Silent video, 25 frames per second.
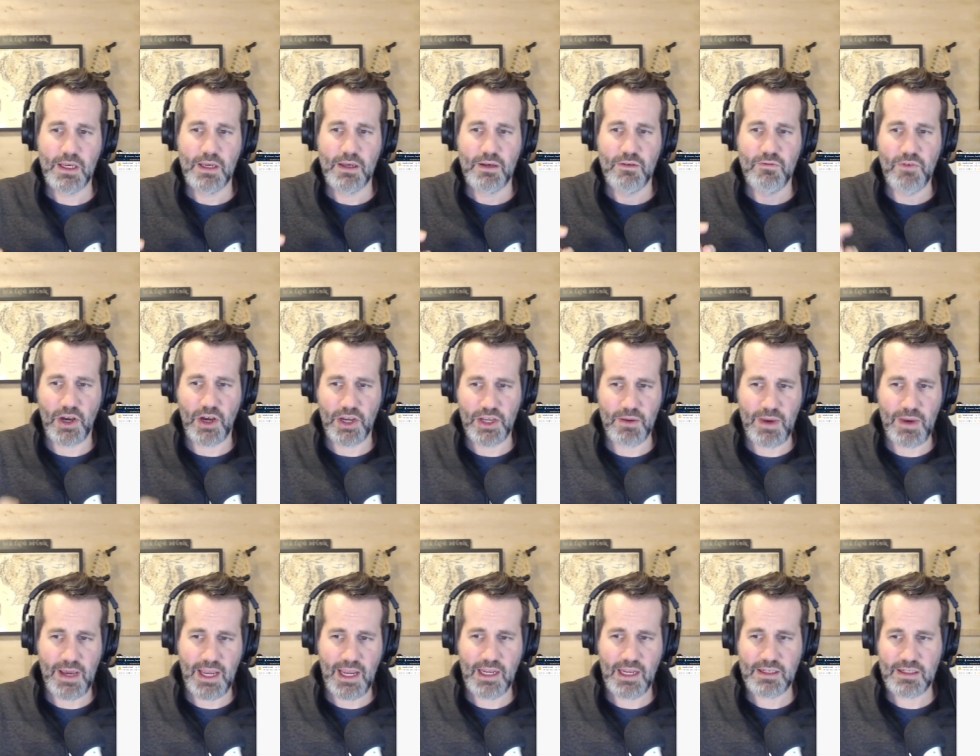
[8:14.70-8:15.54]
Volume
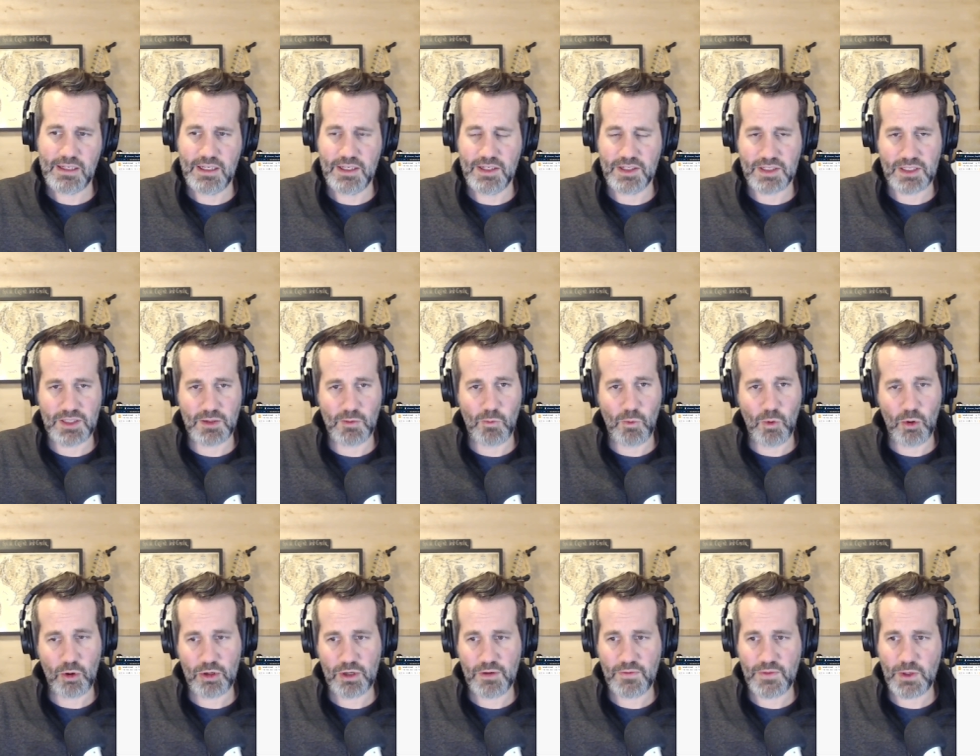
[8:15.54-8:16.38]
8 is The
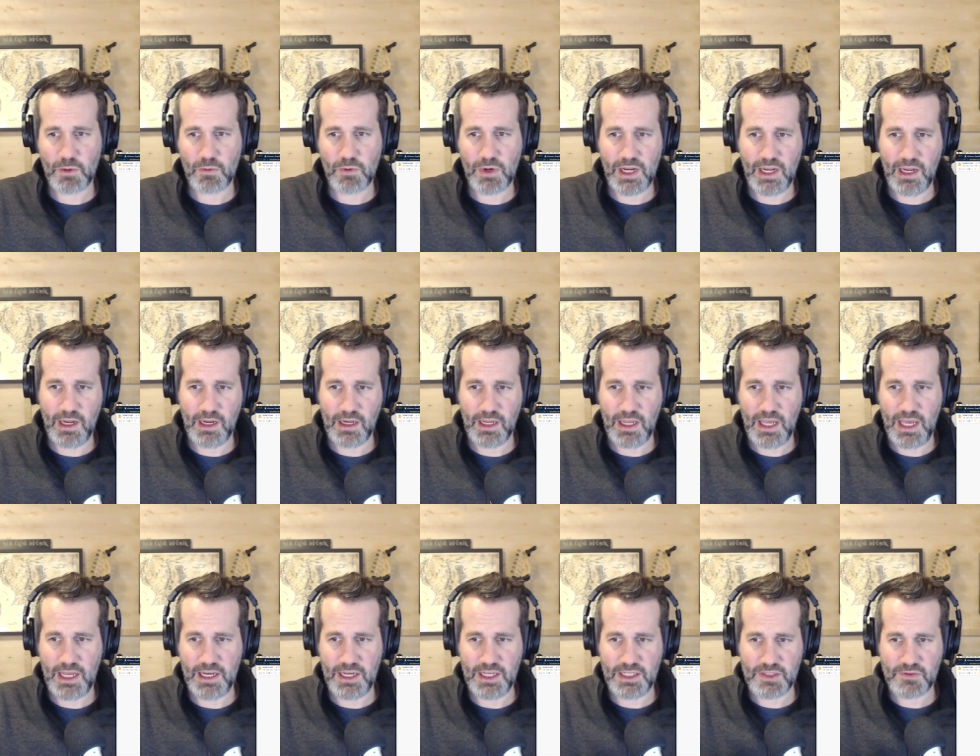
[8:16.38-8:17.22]
War of the Ring,
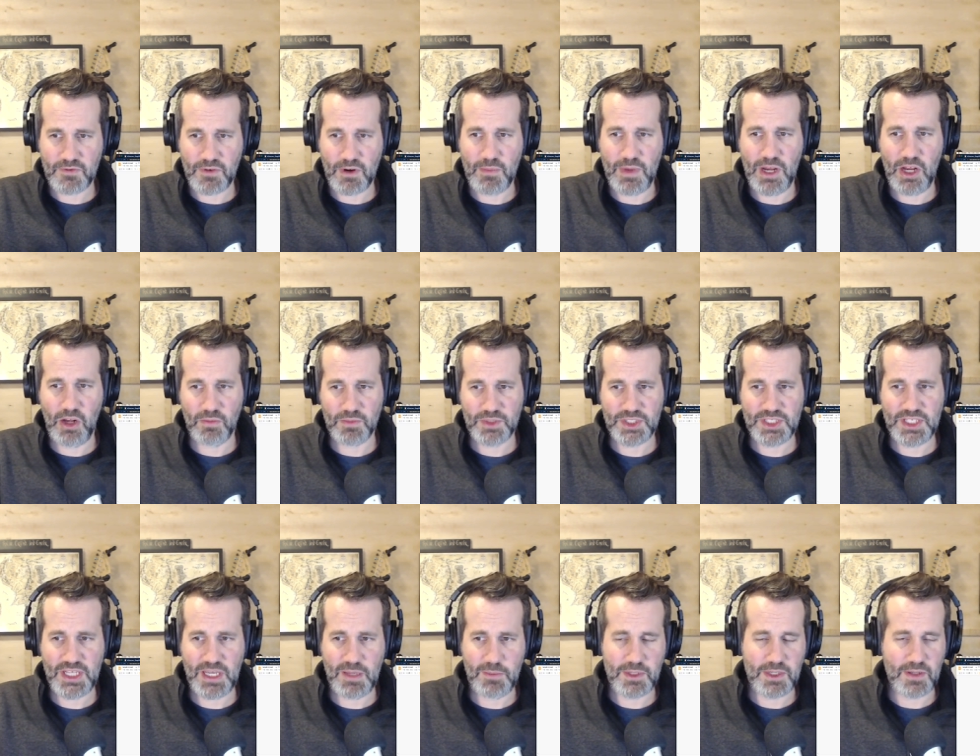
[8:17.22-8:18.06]
and it's from Helm's
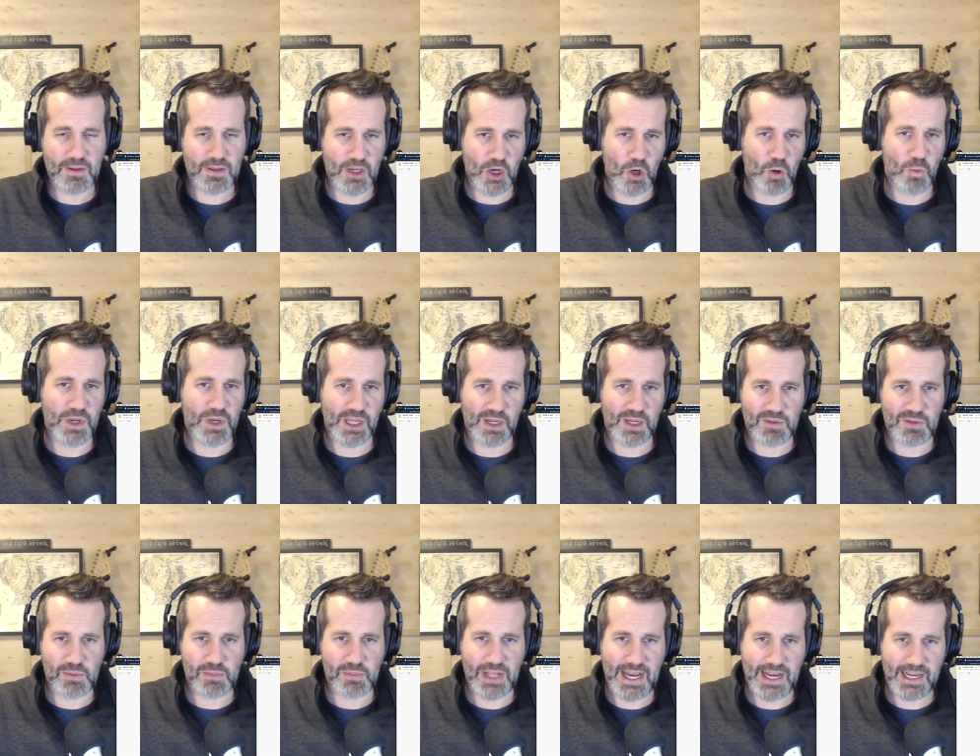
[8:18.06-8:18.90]
Deep to the opening of
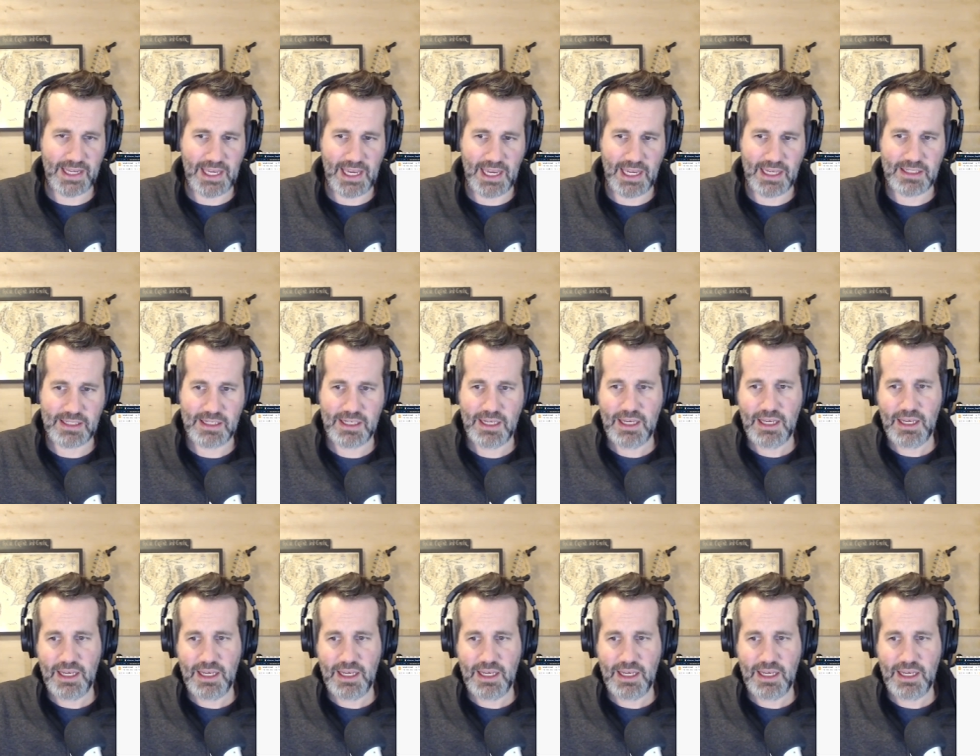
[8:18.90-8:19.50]
the Black Gate.